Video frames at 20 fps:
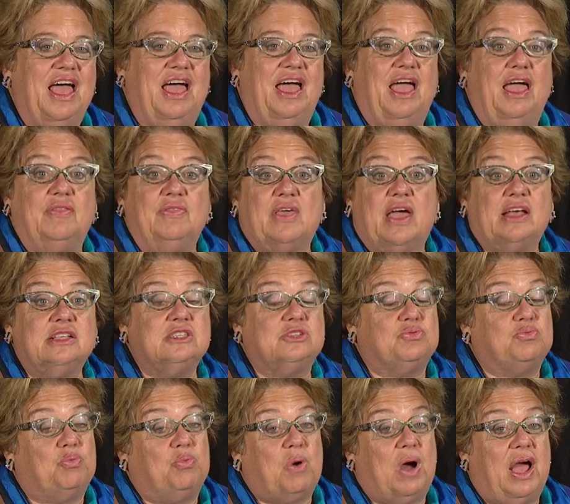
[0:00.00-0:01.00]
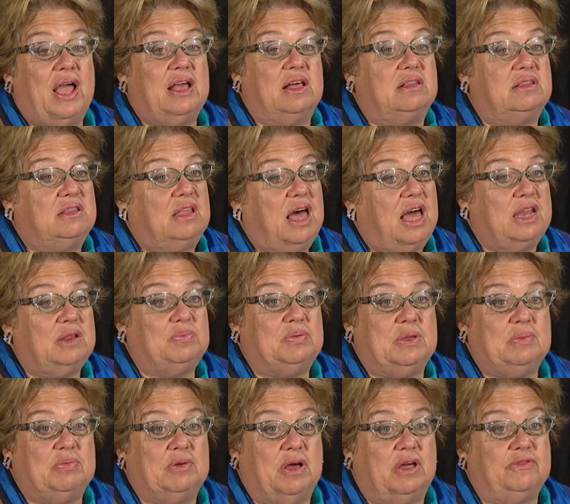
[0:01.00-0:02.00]
And that's why a lot of
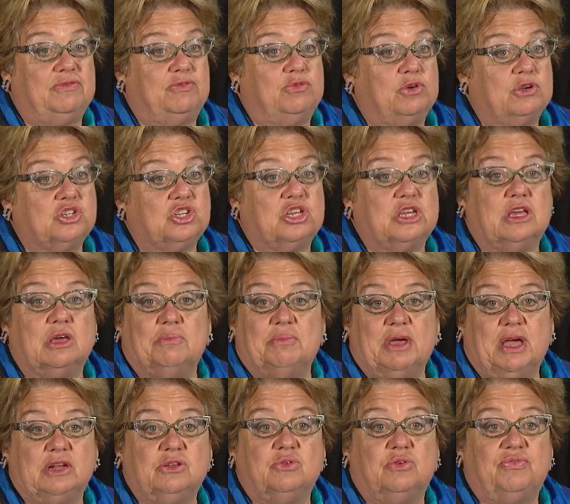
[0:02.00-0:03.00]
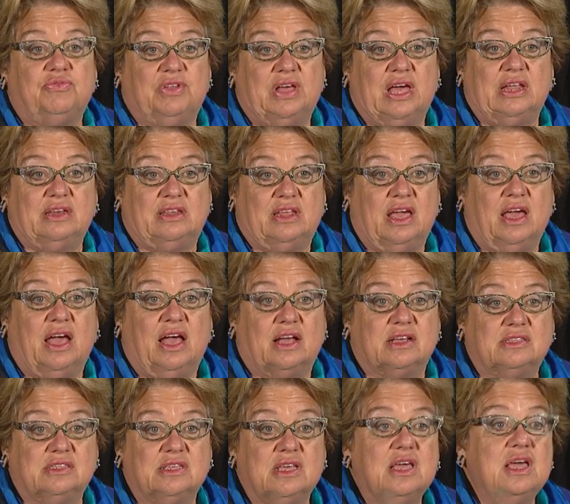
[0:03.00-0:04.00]
people, unfortunately, come back to a flat
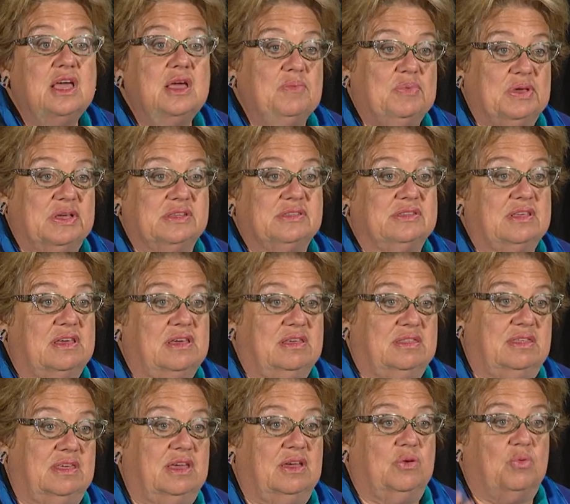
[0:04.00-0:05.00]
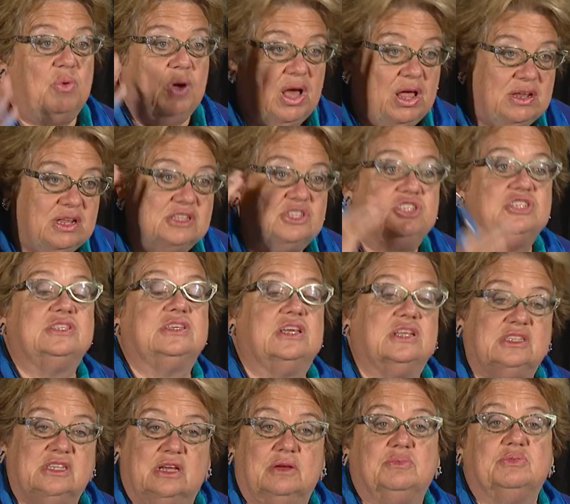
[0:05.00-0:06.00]
tax, because they think, well, let's just
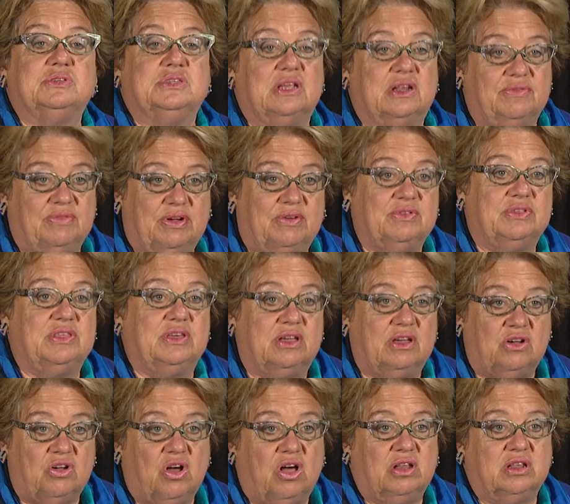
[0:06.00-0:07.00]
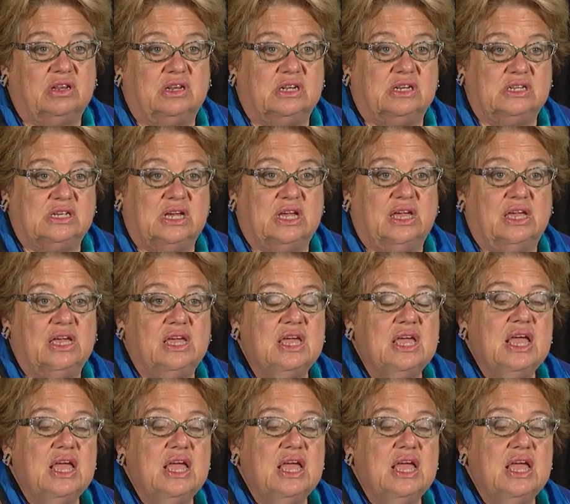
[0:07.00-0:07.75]
get 10% of everything and call it a day.